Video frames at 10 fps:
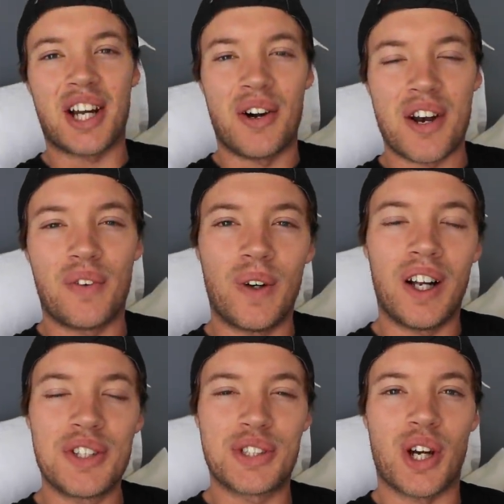it going
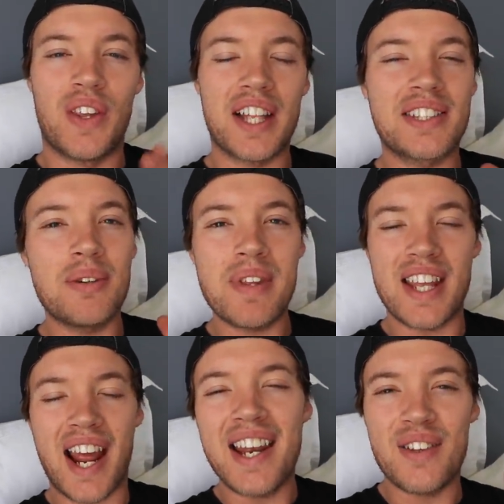everyone? So that's going to be
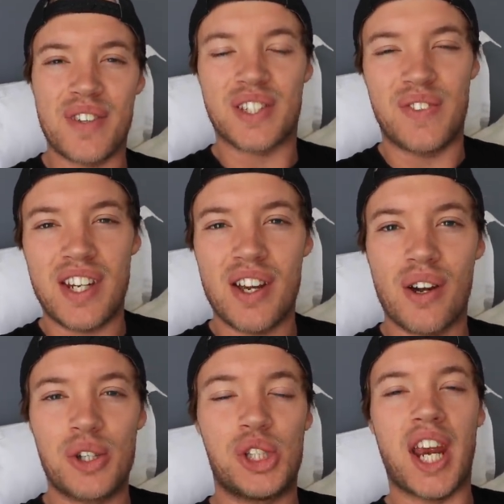the end of this
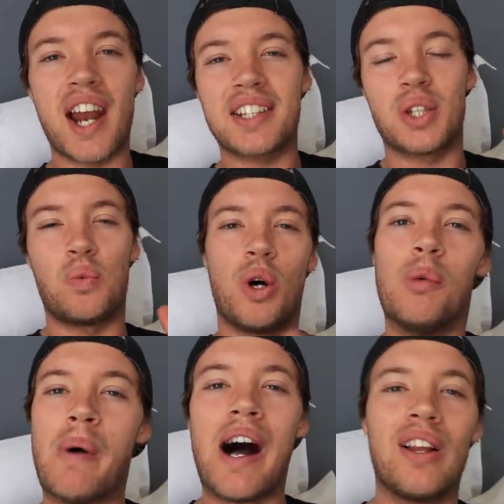video. Shout out to
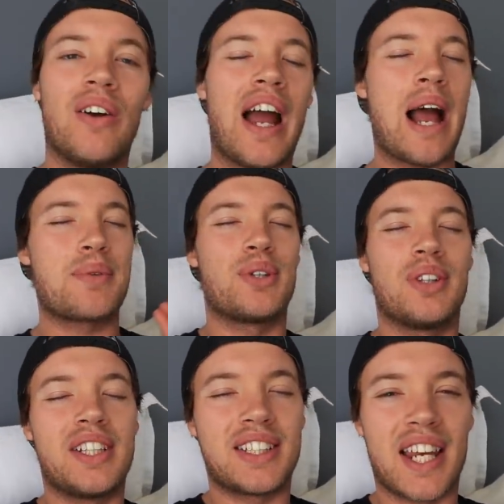Will Barlow,
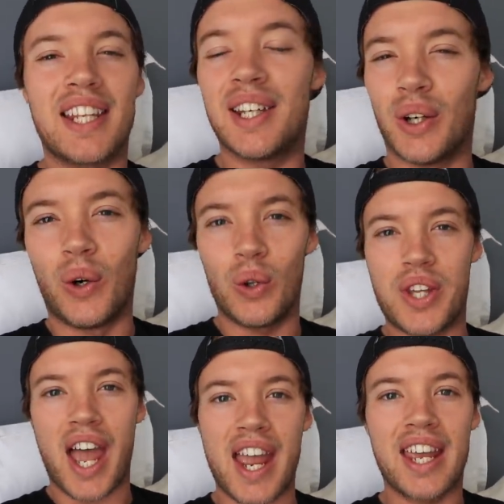absolutely sending it all
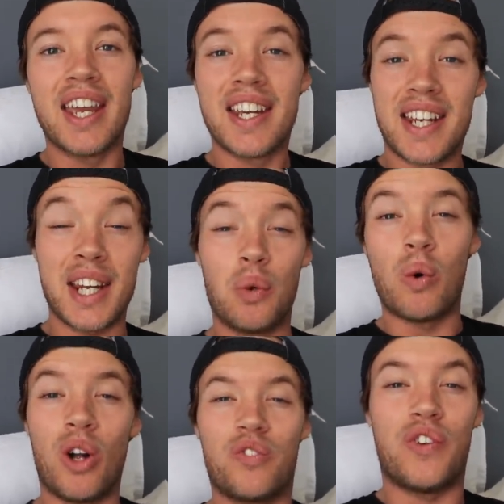day, getting
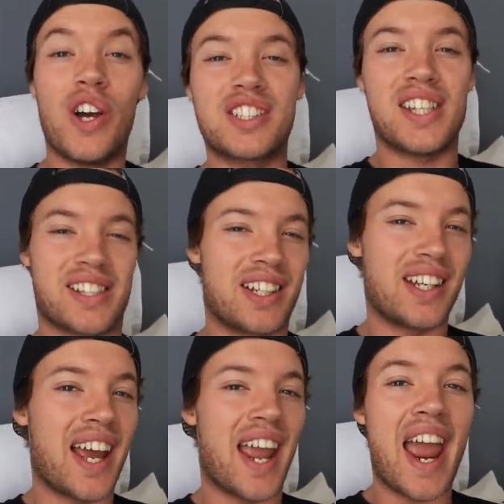world first at the end of the
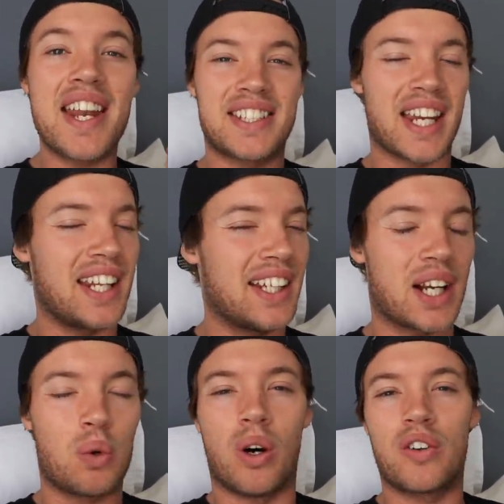day and sending
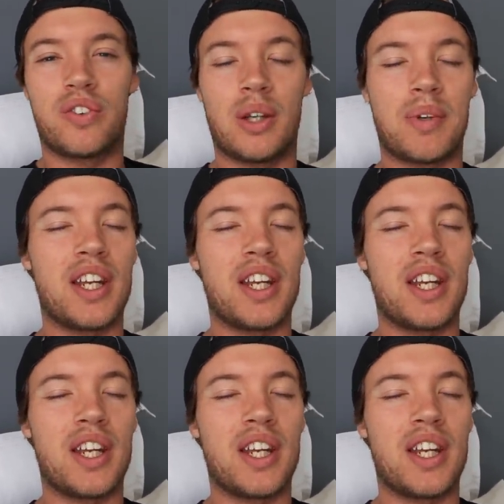that quad flip,